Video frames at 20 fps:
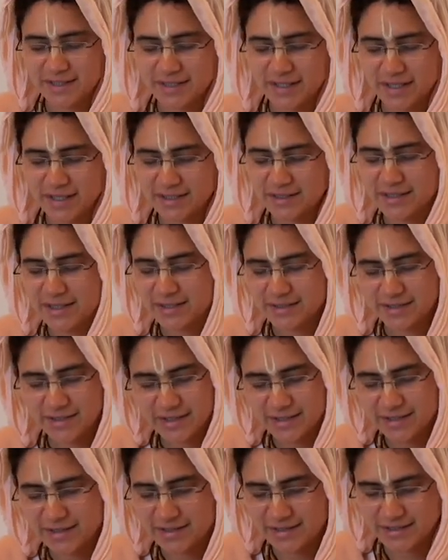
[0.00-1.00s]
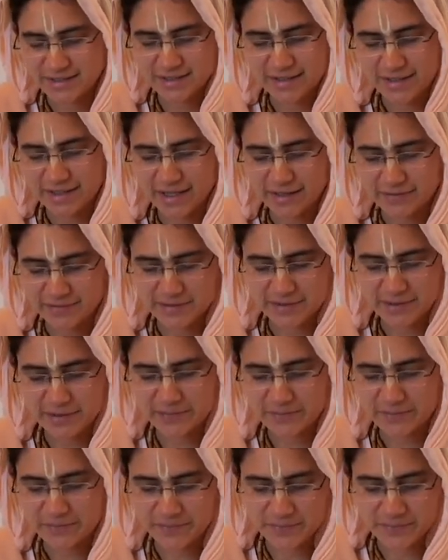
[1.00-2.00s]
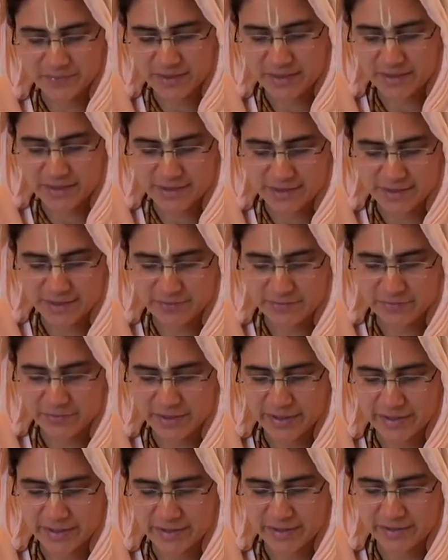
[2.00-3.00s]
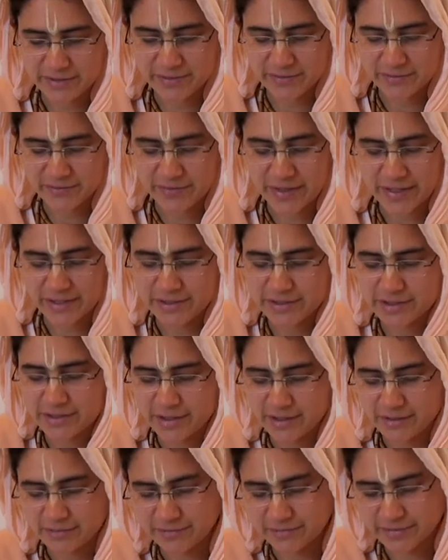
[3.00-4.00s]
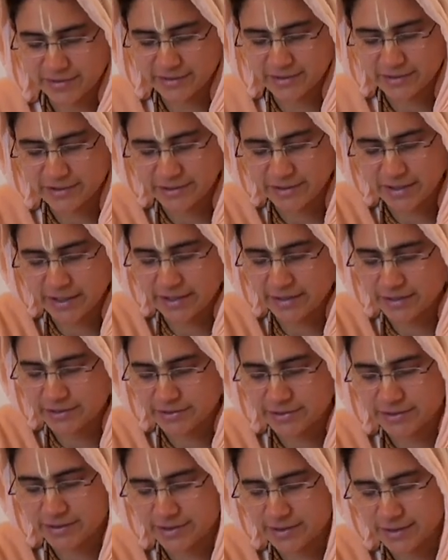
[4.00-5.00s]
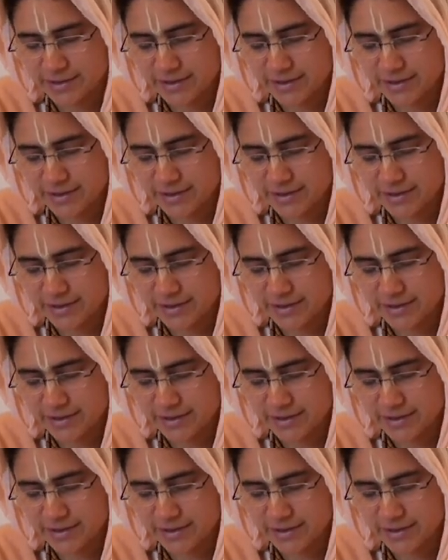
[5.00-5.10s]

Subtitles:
And like this, they have some very Vaishnav exchange.